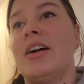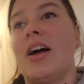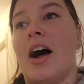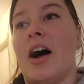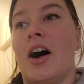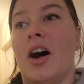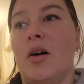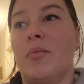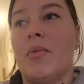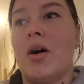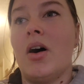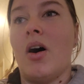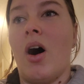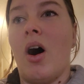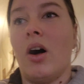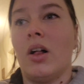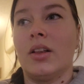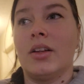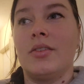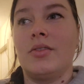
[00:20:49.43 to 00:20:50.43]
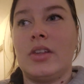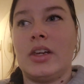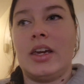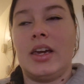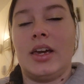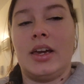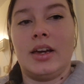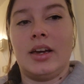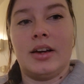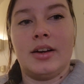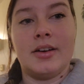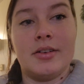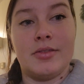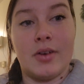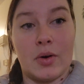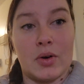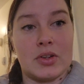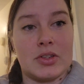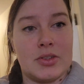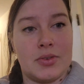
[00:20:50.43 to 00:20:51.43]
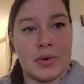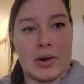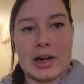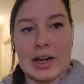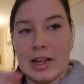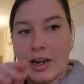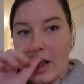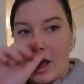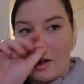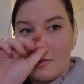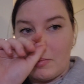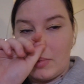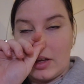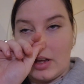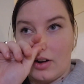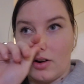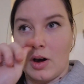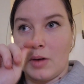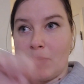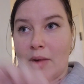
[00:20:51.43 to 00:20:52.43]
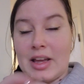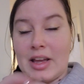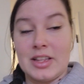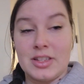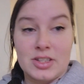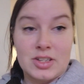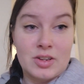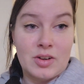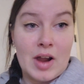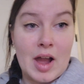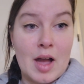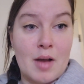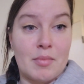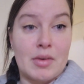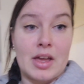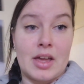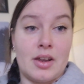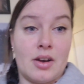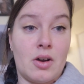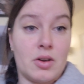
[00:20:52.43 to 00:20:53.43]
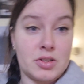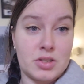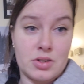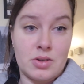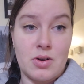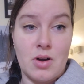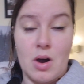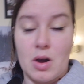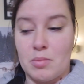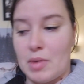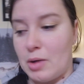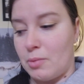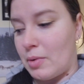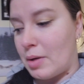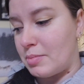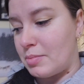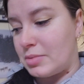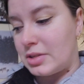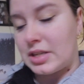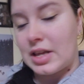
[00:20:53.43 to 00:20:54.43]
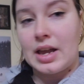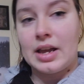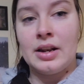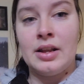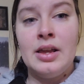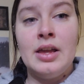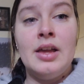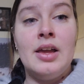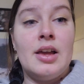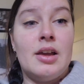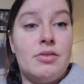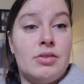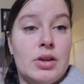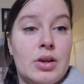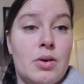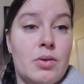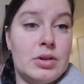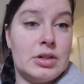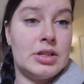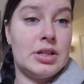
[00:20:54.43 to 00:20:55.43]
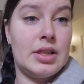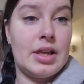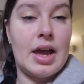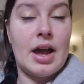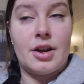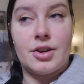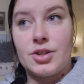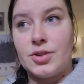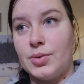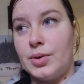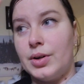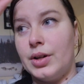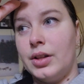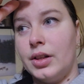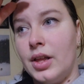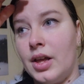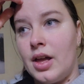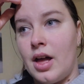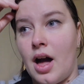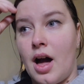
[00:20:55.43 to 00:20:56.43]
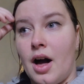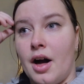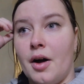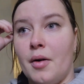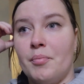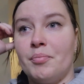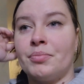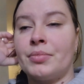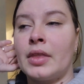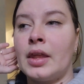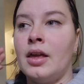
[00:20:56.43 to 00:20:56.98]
Um, all of the photos for it have been on my Instagram and also on my website if you go into the actual um,